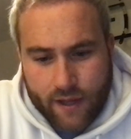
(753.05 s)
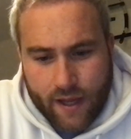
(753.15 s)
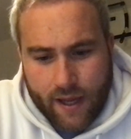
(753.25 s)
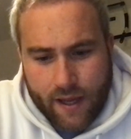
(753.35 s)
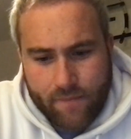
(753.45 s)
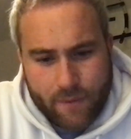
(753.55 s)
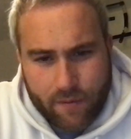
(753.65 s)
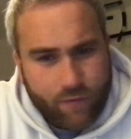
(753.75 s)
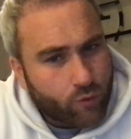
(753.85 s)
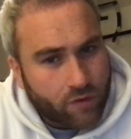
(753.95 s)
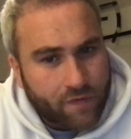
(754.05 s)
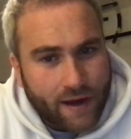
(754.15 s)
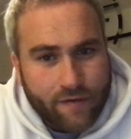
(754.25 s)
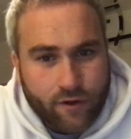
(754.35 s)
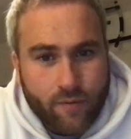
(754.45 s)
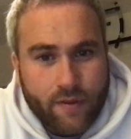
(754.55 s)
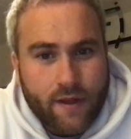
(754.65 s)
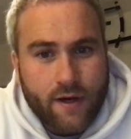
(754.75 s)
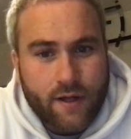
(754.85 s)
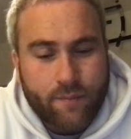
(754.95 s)
maybe 4 or 5 come in
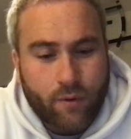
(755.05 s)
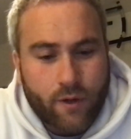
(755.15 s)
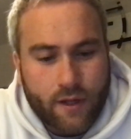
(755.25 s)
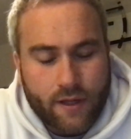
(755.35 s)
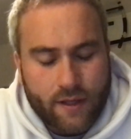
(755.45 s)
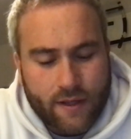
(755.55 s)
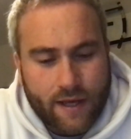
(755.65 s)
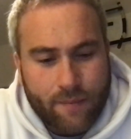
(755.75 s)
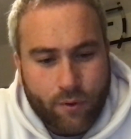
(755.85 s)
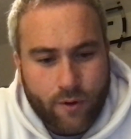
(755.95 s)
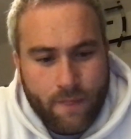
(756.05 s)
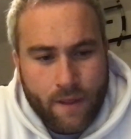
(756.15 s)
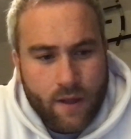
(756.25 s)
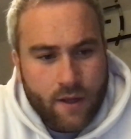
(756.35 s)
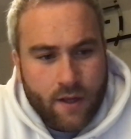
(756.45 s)
there at that point.